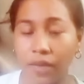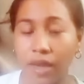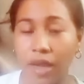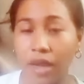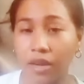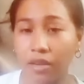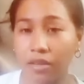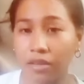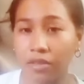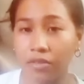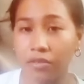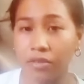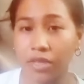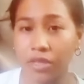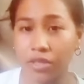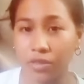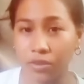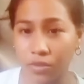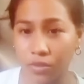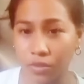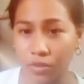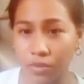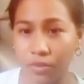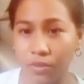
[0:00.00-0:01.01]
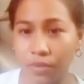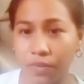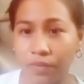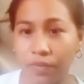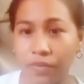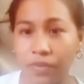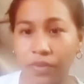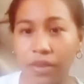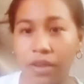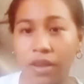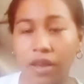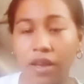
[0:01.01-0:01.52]
II
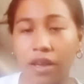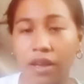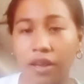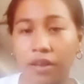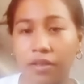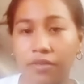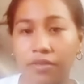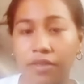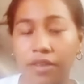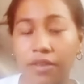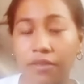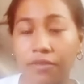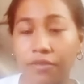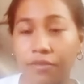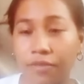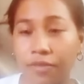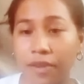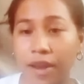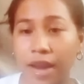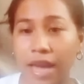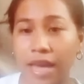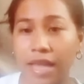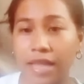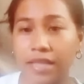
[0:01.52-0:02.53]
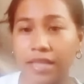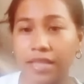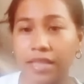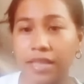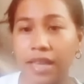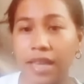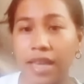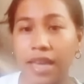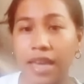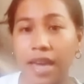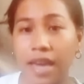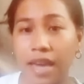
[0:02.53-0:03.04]
of France
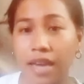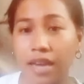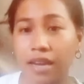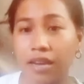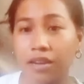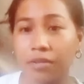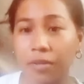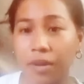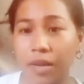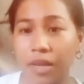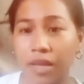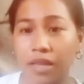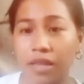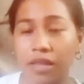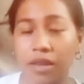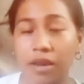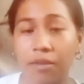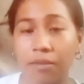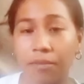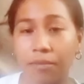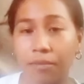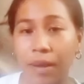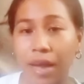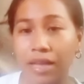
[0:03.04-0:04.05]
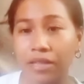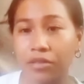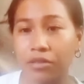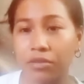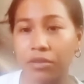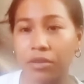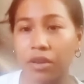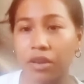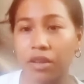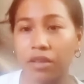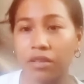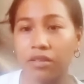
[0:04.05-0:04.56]
and a great
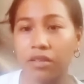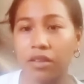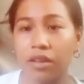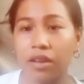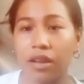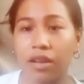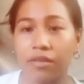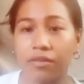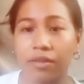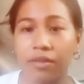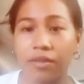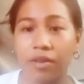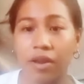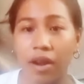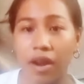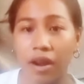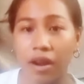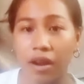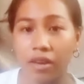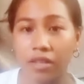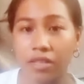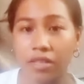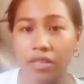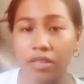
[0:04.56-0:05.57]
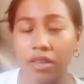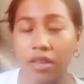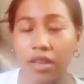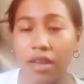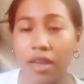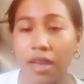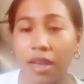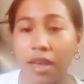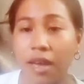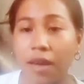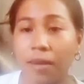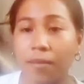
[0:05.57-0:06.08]
patron of the arts,
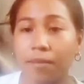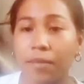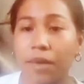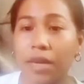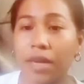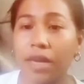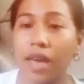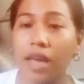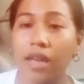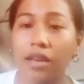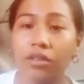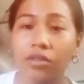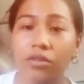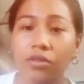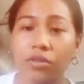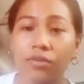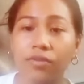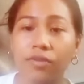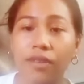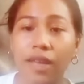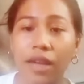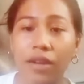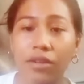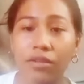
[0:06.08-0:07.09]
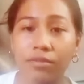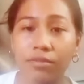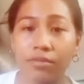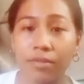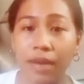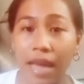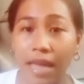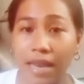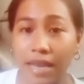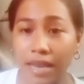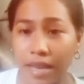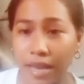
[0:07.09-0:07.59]
began to found
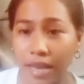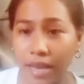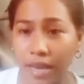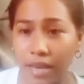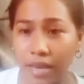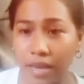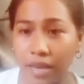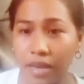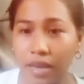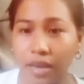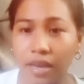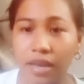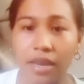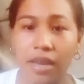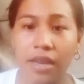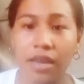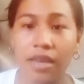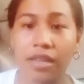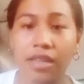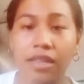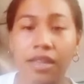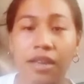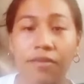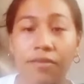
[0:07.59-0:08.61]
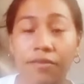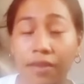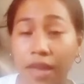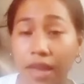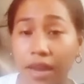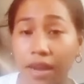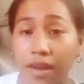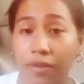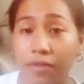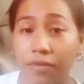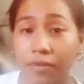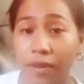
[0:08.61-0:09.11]
ballet in the
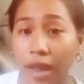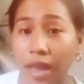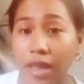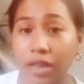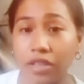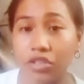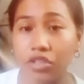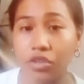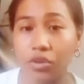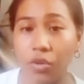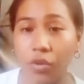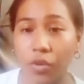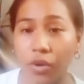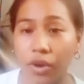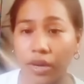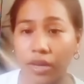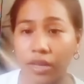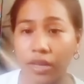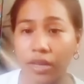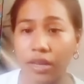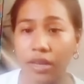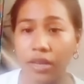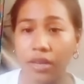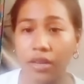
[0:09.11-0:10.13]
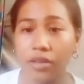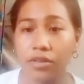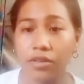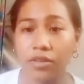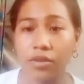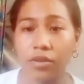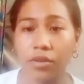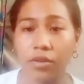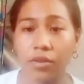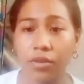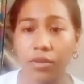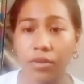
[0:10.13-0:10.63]
French court.
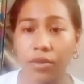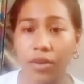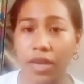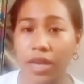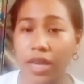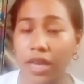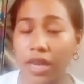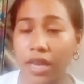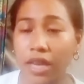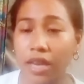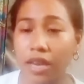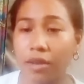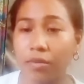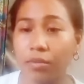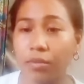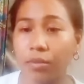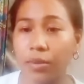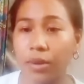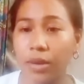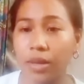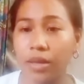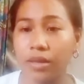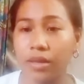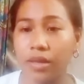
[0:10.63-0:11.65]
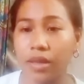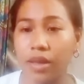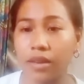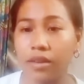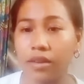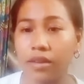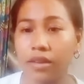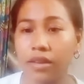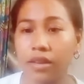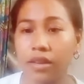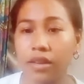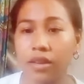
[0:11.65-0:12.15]
So he
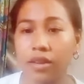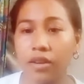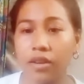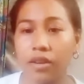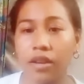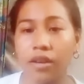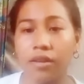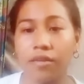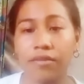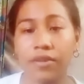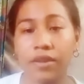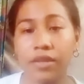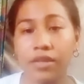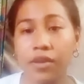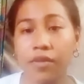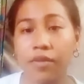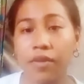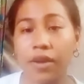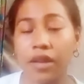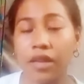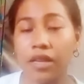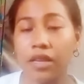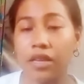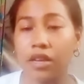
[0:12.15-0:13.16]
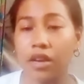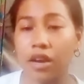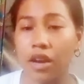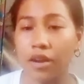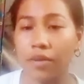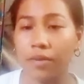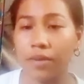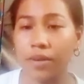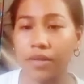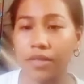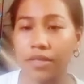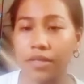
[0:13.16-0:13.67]
elaborated festival
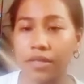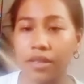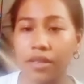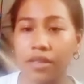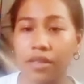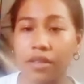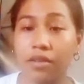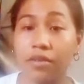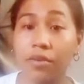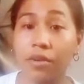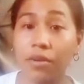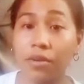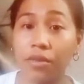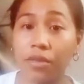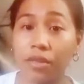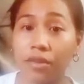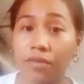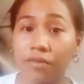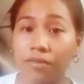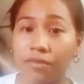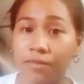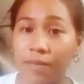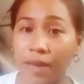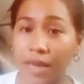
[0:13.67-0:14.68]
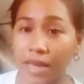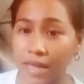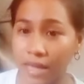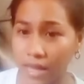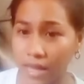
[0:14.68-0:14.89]
encouraged that the growth of